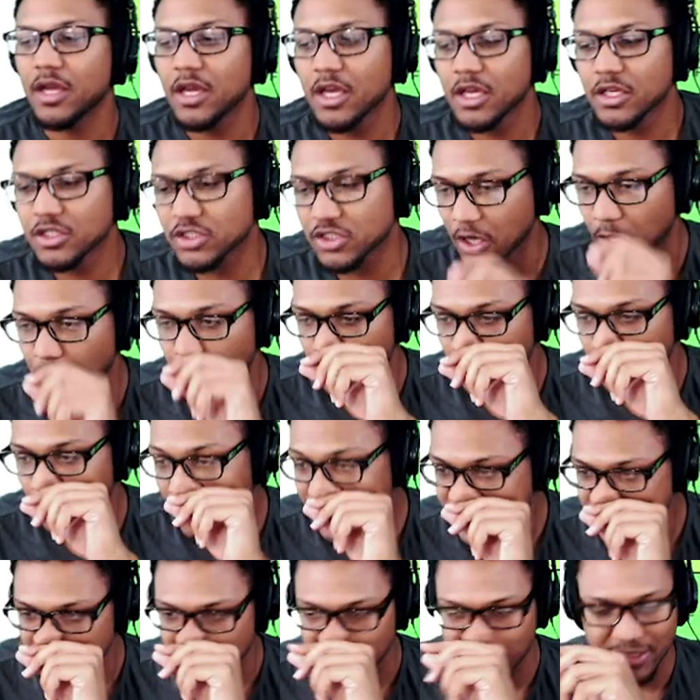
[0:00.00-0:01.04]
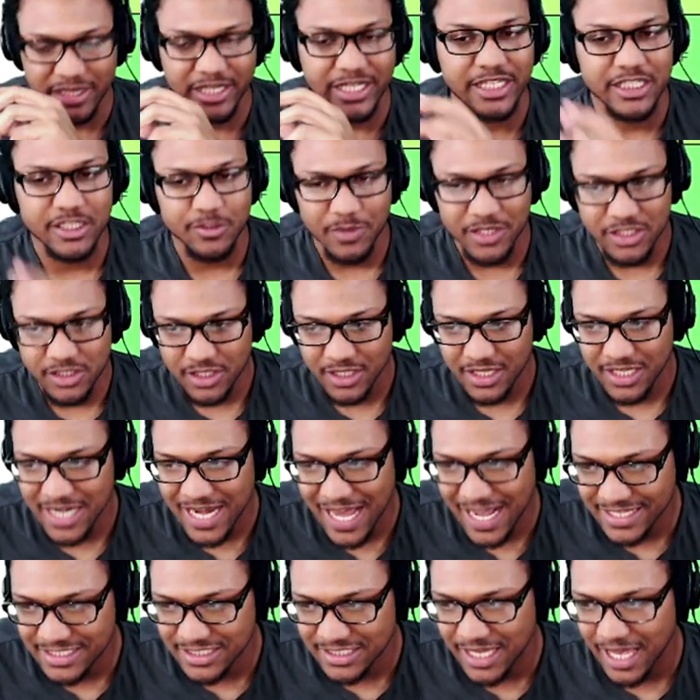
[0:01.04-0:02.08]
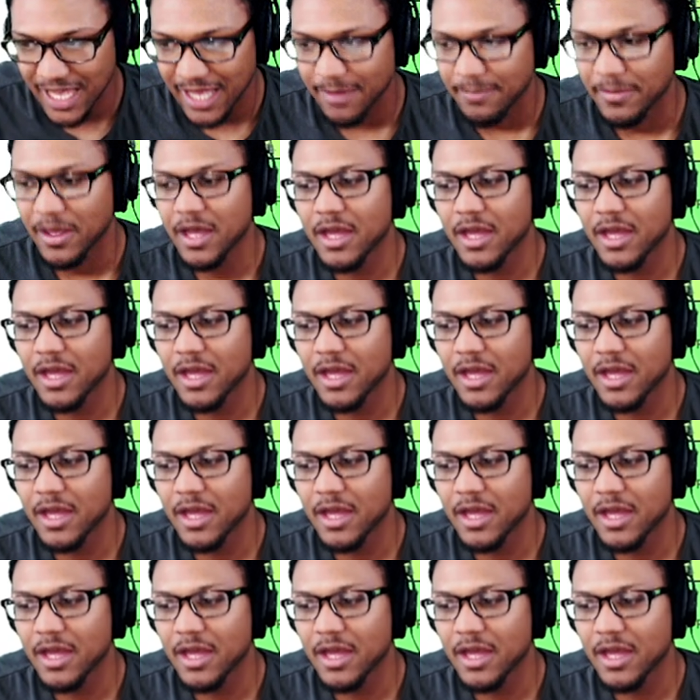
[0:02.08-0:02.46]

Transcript: So, which leads me to the next game.